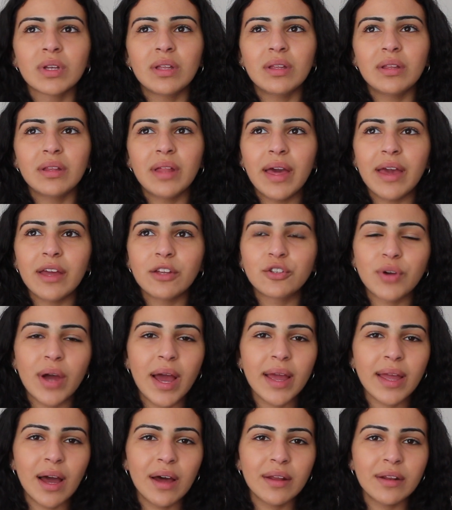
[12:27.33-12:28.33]
like
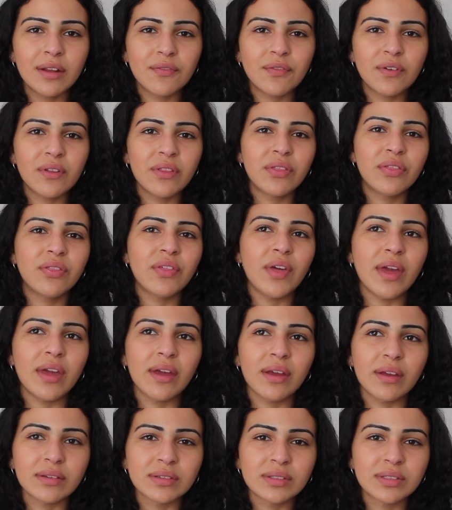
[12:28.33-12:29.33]
trying out different
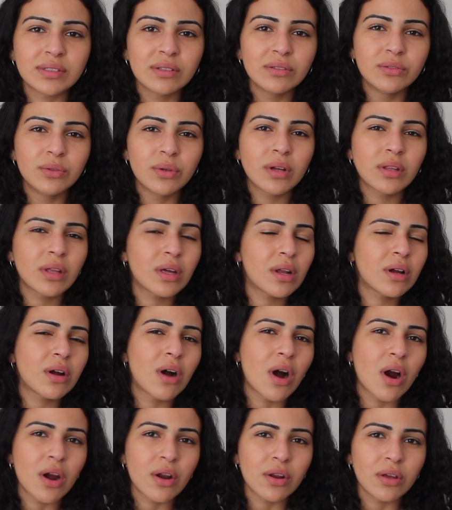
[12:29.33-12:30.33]
things, still doing a lot of
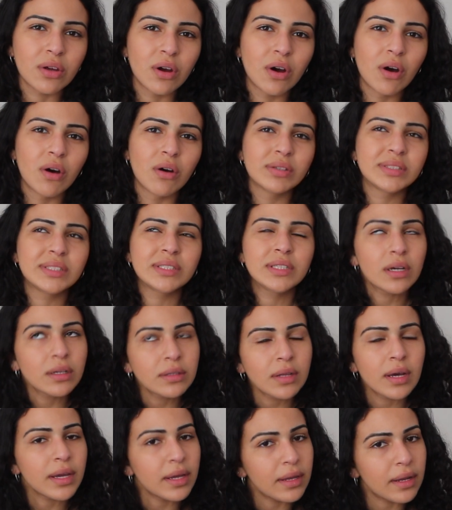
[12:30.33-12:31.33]
cardio, still
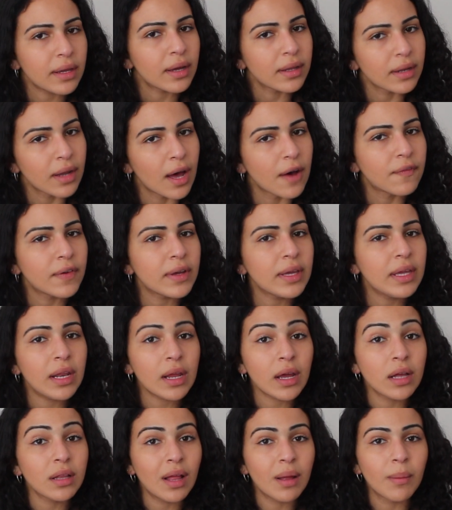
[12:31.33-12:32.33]
not eating enough,
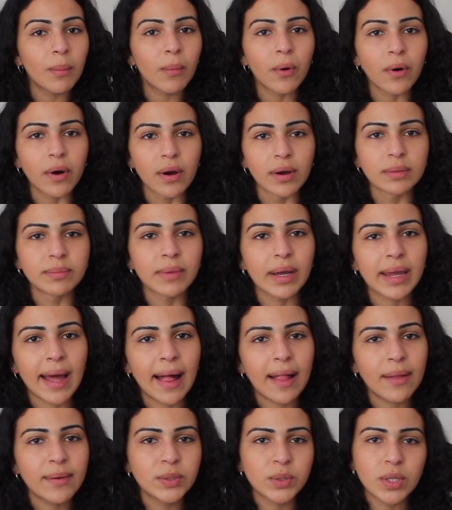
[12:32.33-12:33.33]
eating a lot more. My
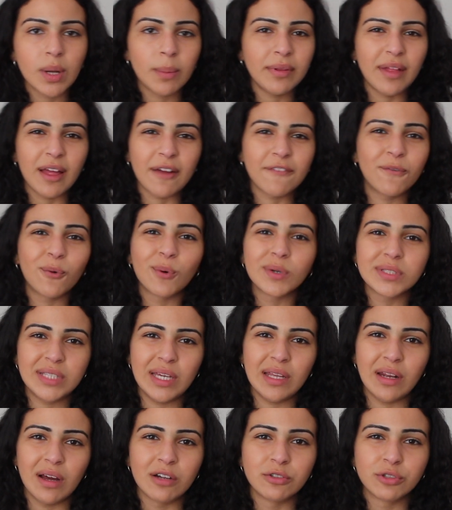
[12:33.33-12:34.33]
calories went up to like
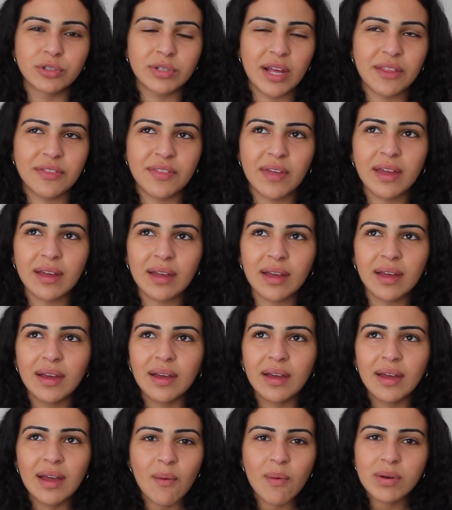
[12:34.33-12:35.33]
1,400, I think.
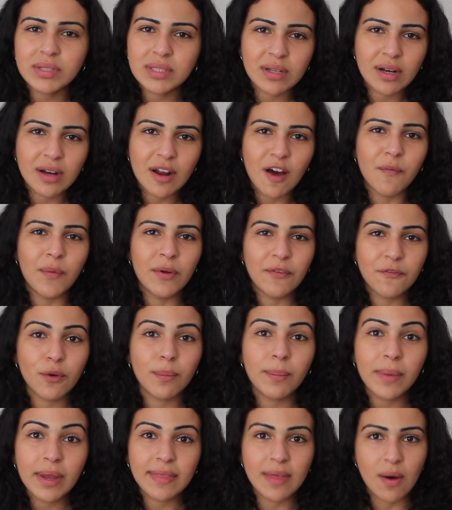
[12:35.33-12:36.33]
It wasn't enough, but
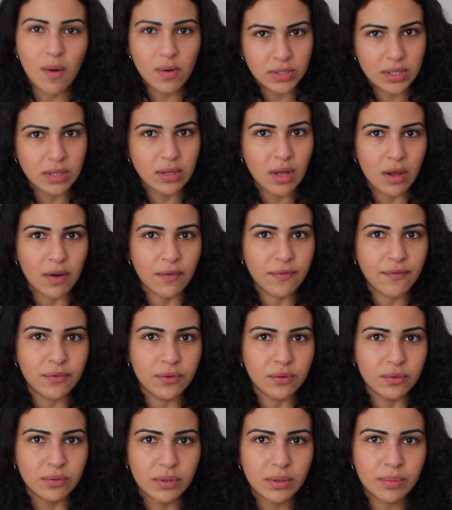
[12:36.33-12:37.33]
for me that was a lot of
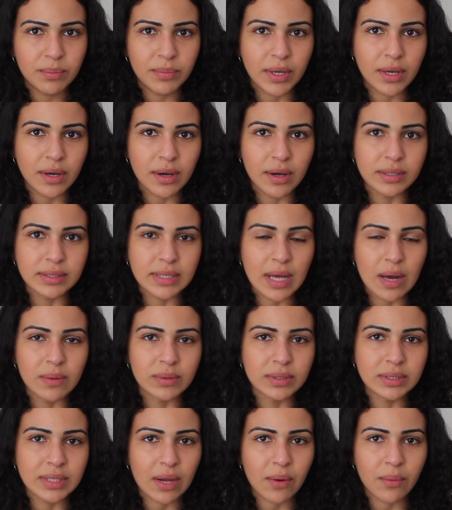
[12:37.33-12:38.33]
food because I
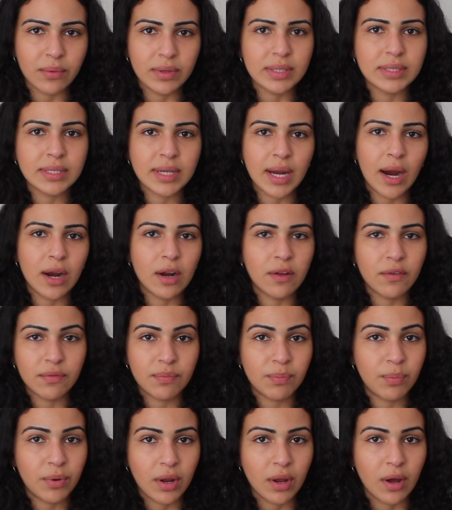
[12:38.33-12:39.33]
was like really scared
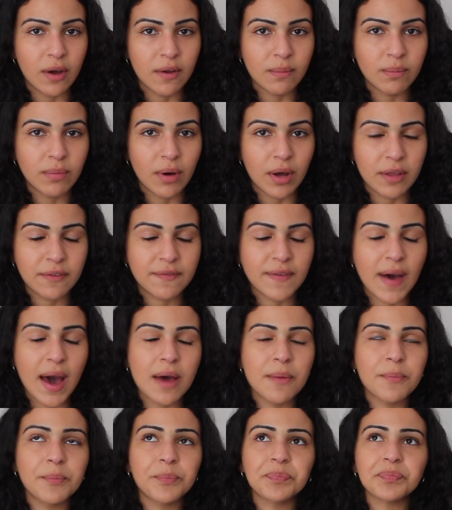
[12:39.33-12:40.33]
of putting on body fat.